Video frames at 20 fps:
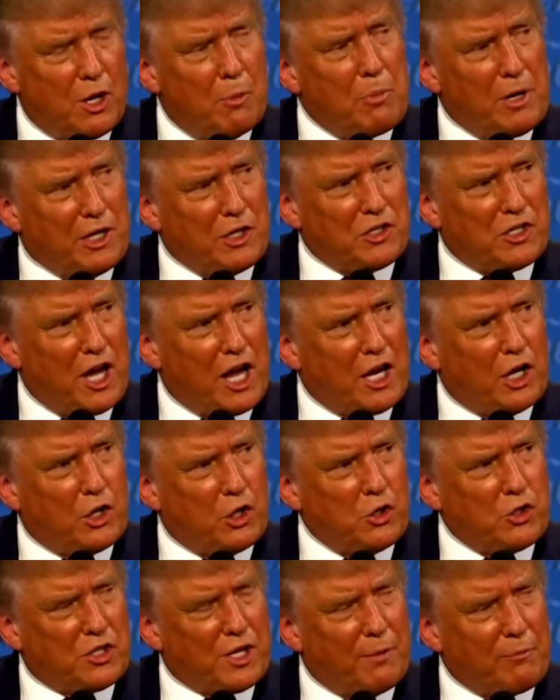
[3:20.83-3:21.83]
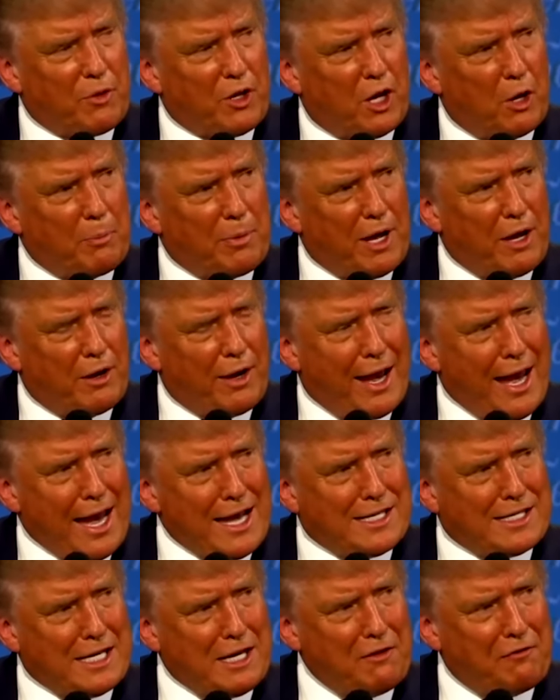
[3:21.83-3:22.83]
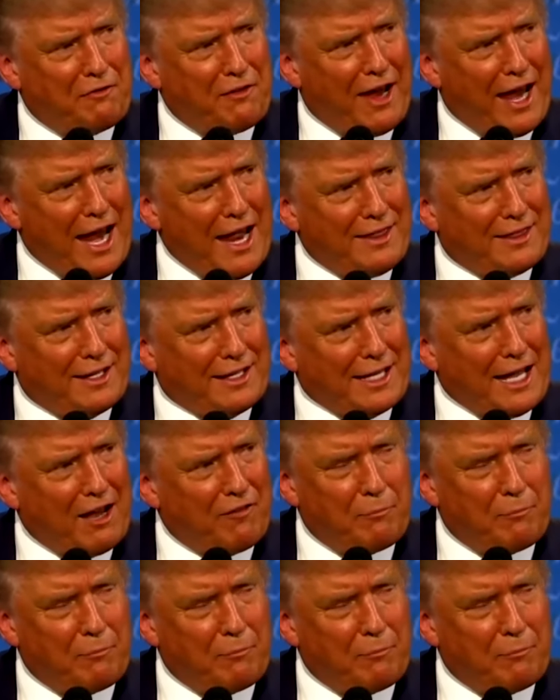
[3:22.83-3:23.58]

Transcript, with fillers: Somebody's got to do something about Antifa and the